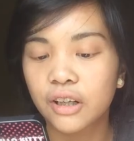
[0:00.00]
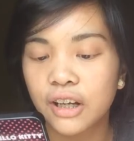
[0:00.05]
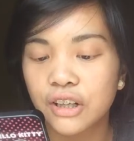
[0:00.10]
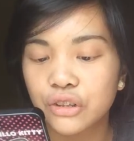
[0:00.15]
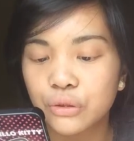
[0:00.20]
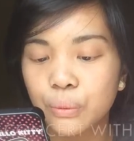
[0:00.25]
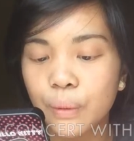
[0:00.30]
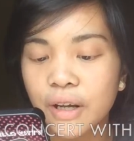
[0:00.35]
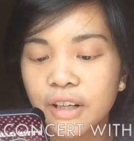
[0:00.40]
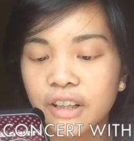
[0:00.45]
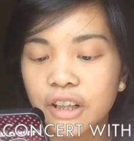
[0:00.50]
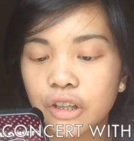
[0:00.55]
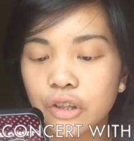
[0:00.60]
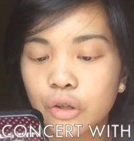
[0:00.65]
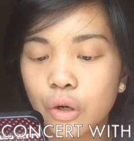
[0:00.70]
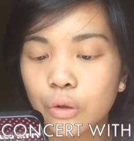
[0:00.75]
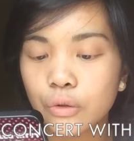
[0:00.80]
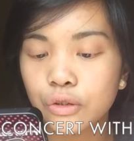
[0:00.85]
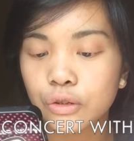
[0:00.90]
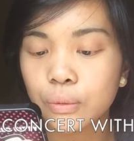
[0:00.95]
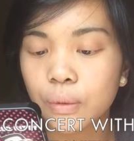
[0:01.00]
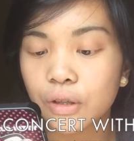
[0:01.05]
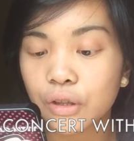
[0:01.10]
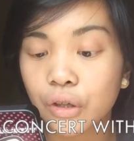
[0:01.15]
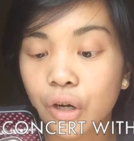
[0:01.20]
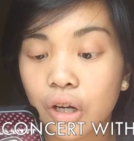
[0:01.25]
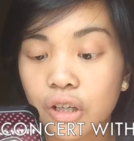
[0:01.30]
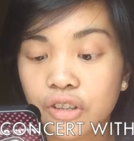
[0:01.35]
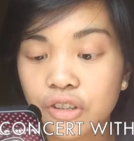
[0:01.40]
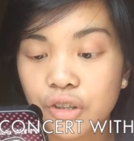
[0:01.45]
Okay, twenty. Go to a
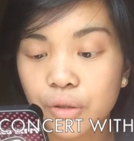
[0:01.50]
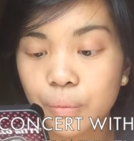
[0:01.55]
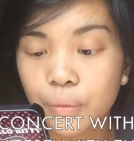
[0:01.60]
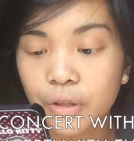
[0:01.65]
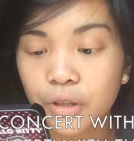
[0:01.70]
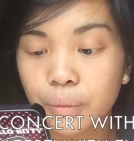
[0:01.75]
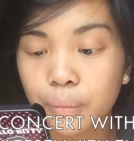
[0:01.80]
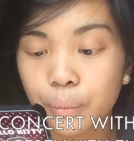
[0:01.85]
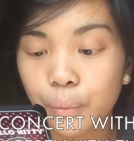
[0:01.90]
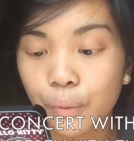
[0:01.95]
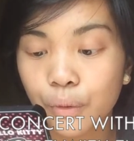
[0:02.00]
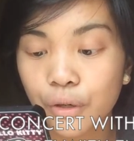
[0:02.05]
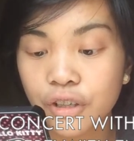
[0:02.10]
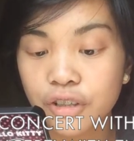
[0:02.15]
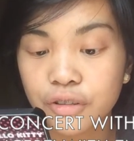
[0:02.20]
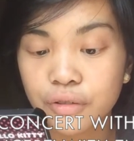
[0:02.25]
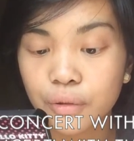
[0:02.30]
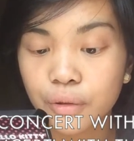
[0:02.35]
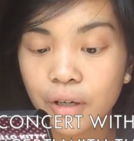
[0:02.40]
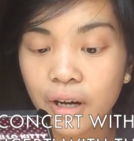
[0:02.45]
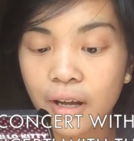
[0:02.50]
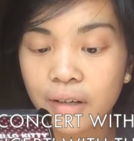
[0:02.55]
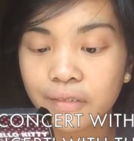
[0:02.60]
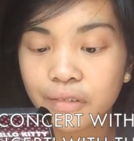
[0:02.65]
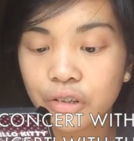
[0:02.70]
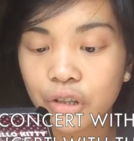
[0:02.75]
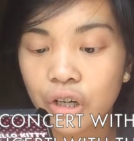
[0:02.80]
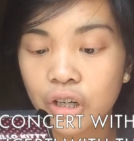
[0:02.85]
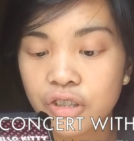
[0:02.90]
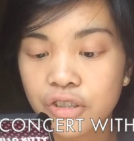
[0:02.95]
concert with the boys or have
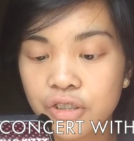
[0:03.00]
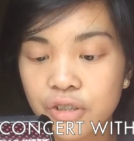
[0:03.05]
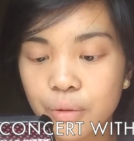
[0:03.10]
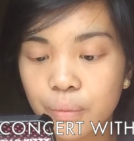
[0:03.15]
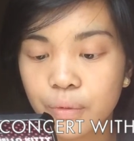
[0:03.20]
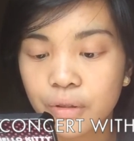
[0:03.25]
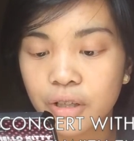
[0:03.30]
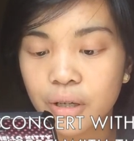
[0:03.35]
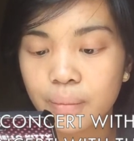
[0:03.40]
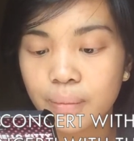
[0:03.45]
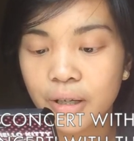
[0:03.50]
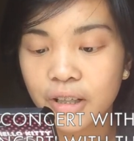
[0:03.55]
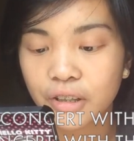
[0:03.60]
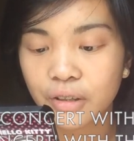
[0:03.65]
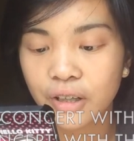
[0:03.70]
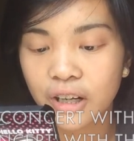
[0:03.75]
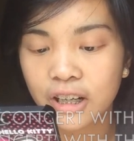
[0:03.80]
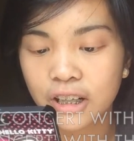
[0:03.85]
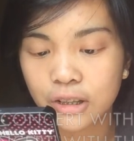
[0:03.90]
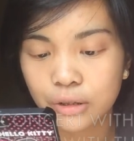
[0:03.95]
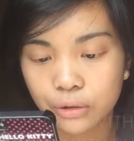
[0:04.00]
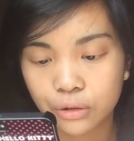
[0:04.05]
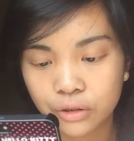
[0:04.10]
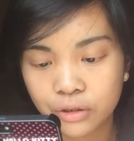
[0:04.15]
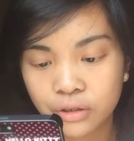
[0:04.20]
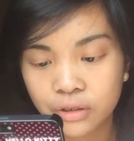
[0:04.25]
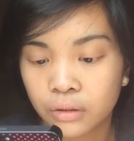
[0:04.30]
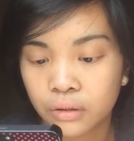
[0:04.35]
a concert with them at your house.